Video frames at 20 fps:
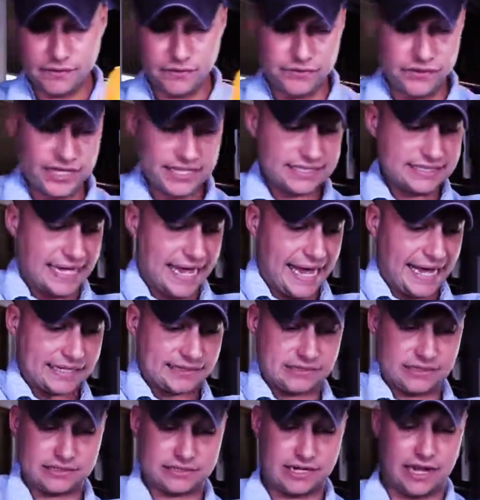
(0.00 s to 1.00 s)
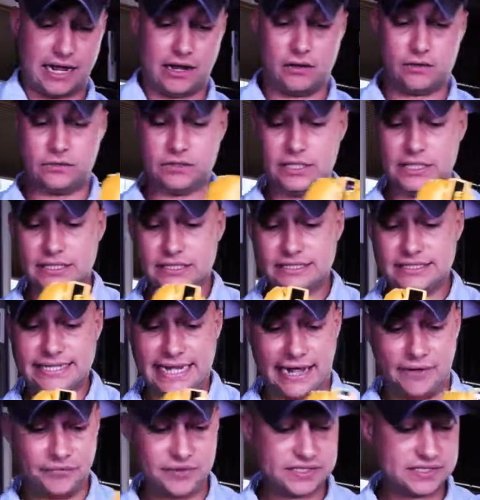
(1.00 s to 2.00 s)
this axis now
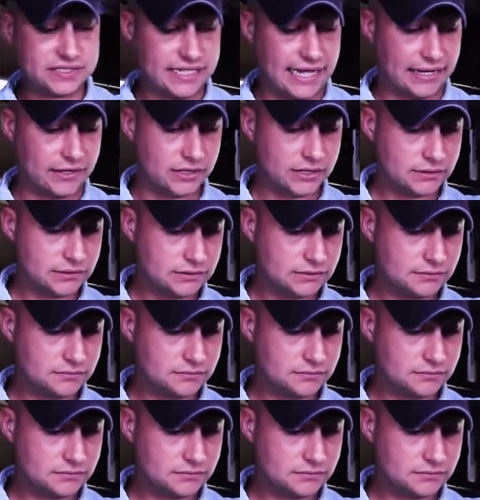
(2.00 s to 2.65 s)
down the center.